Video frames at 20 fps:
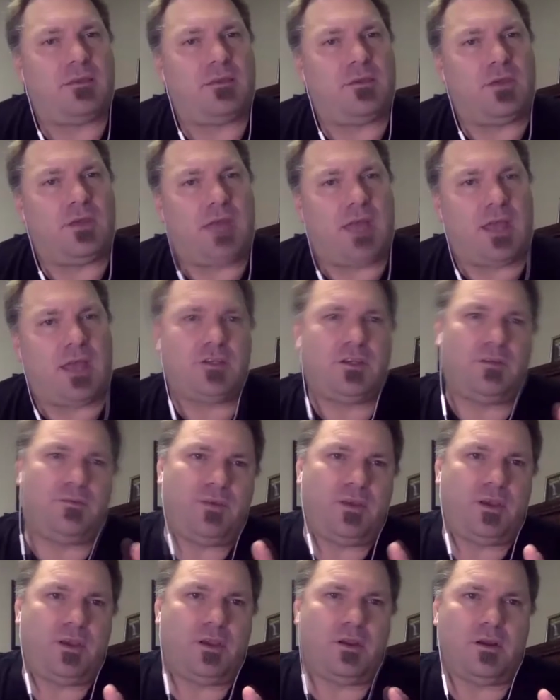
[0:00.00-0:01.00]
you can actually
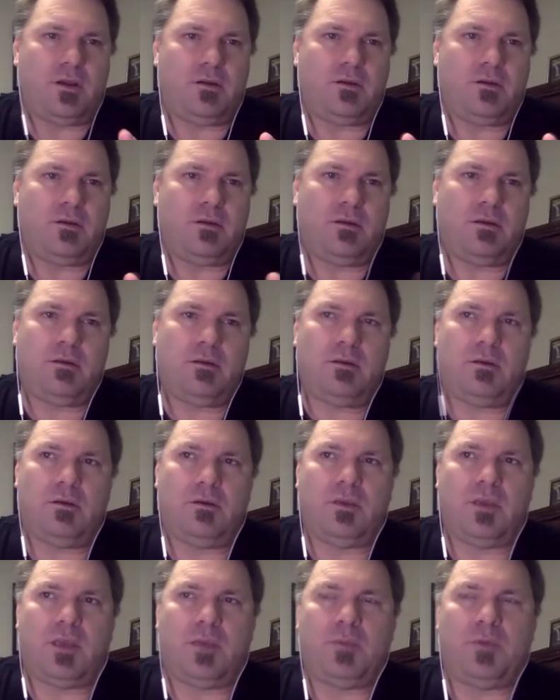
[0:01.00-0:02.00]
figure out,
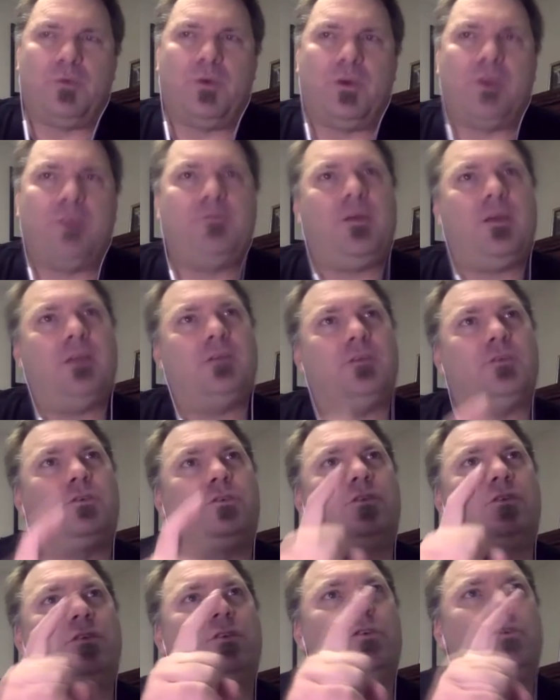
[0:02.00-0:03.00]
okay, but what if I
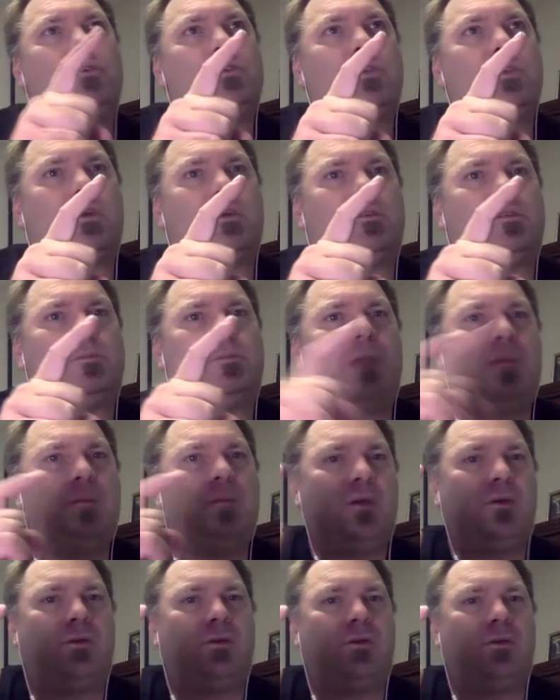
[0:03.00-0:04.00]
do 2 shows?
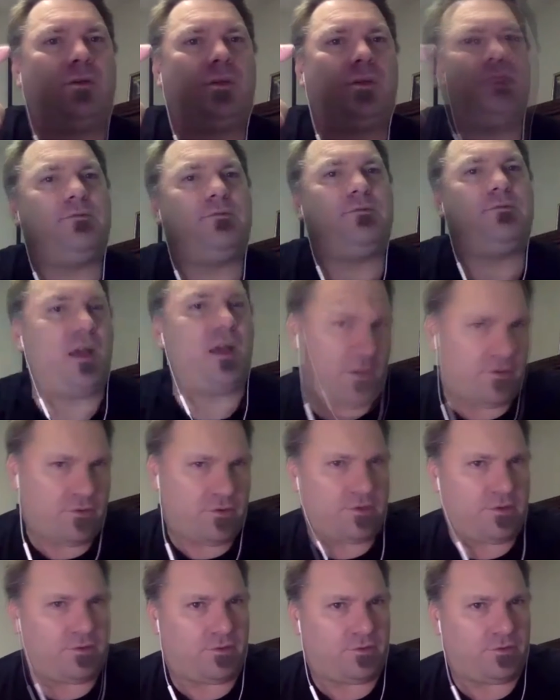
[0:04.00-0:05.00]
Maybe I only need
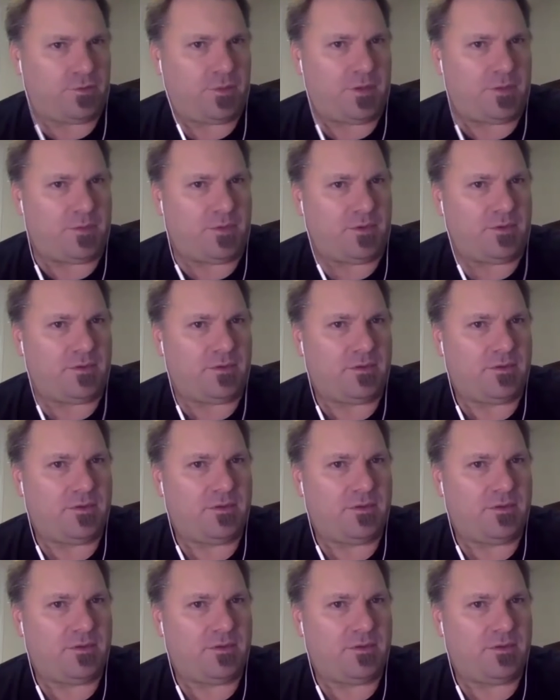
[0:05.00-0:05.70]
500 of those people.